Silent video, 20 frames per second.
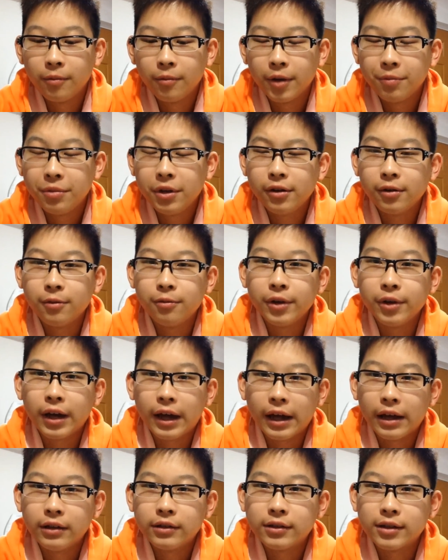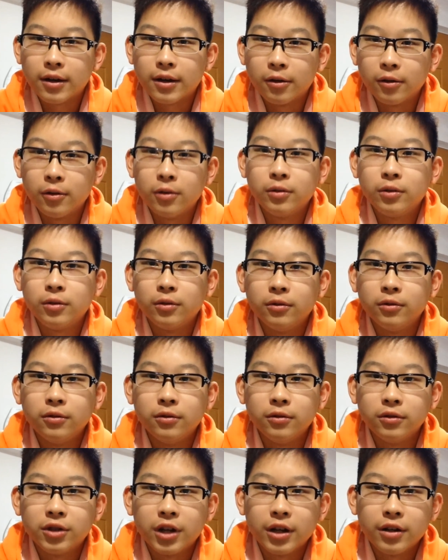maybe in the weekends I'll go
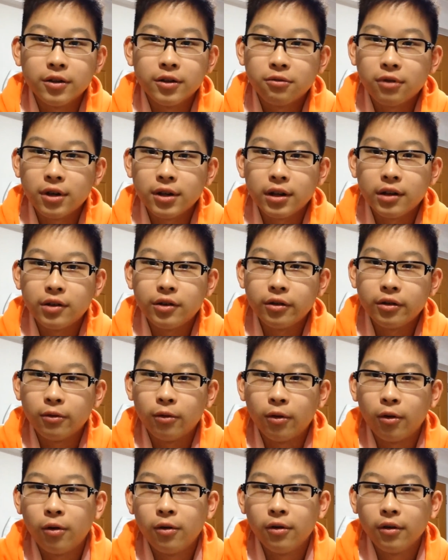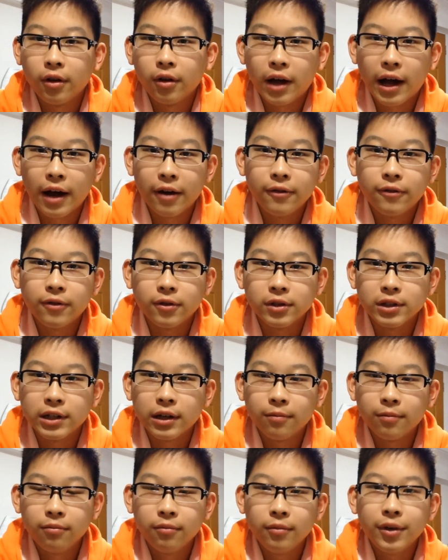to China Square Central to hunt for
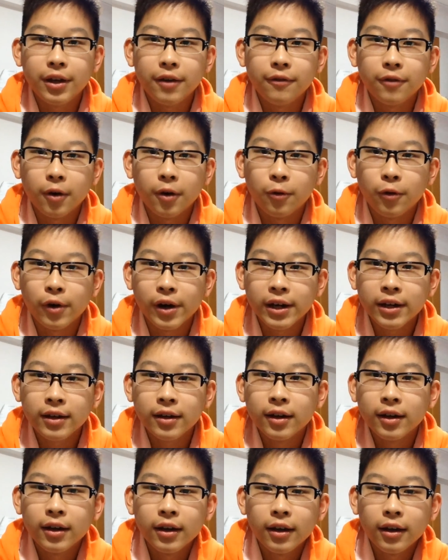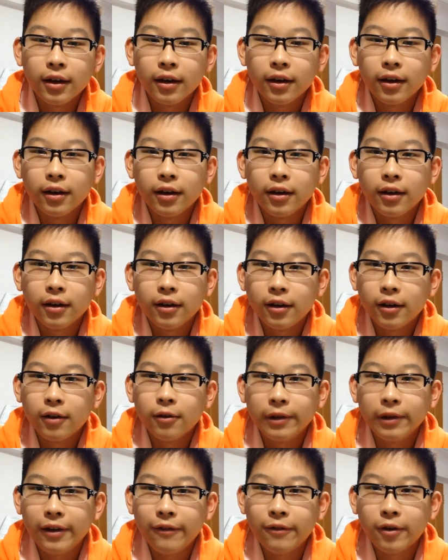some giveaway, and
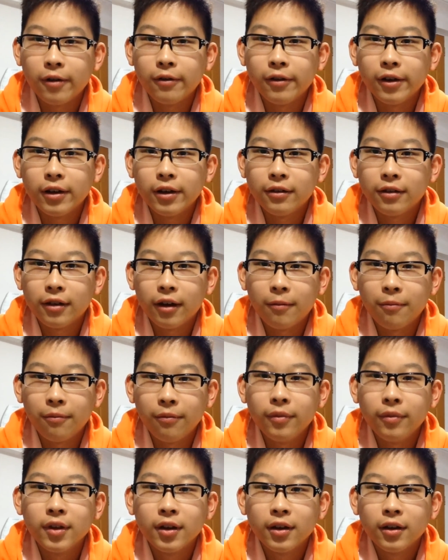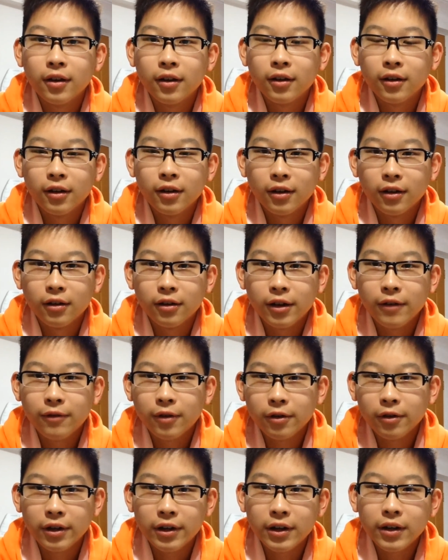I'll give away some
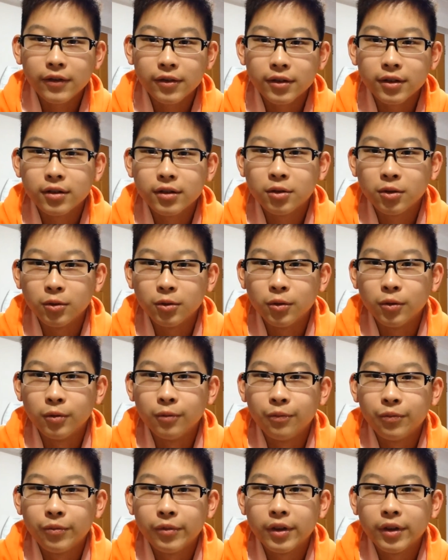giveaway gifts to